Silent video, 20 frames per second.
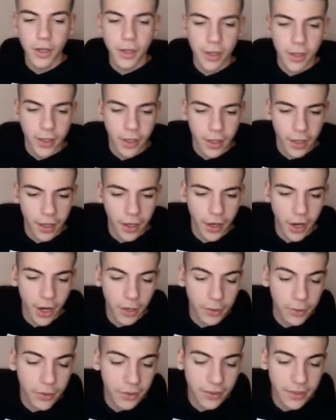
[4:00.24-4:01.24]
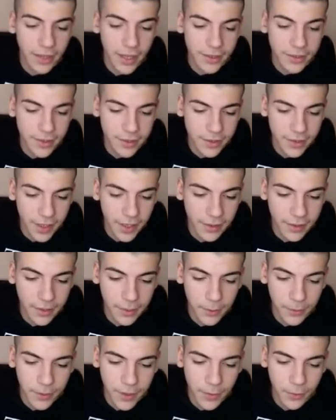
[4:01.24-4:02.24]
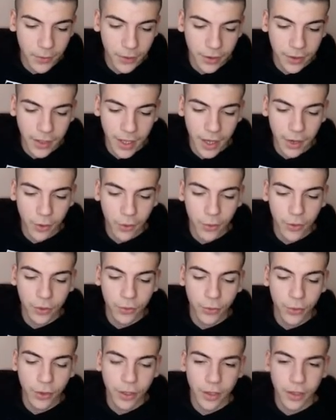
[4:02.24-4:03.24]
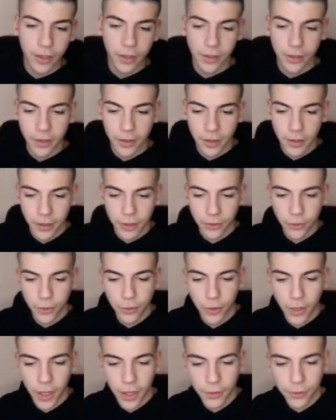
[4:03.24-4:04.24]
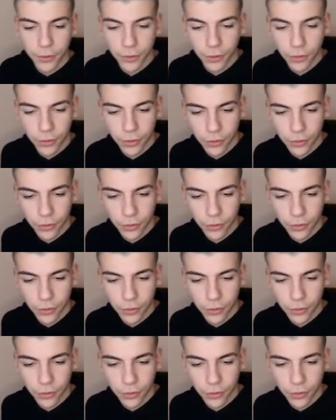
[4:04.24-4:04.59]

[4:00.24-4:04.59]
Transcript: Obviously, as I said, some of them will not always work, so you have to